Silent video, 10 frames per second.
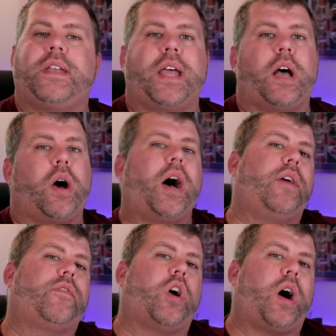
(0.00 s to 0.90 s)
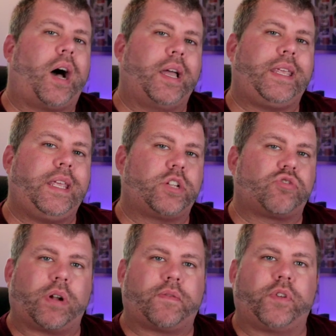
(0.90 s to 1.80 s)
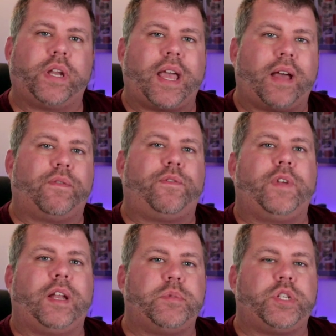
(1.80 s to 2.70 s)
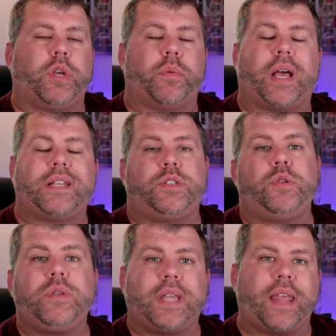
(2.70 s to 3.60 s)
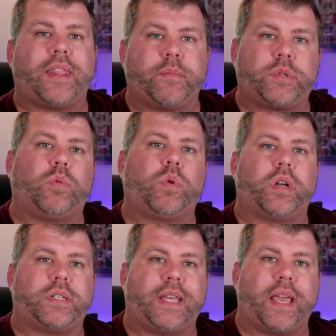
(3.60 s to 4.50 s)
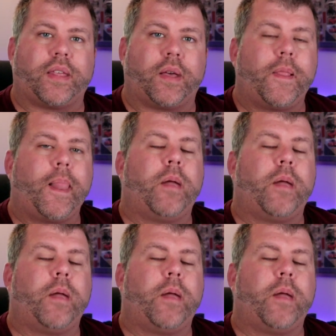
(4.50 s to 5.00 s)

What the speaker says: Now, I've got IKEA Tradfree and Philips Hue, and I do get them to work together,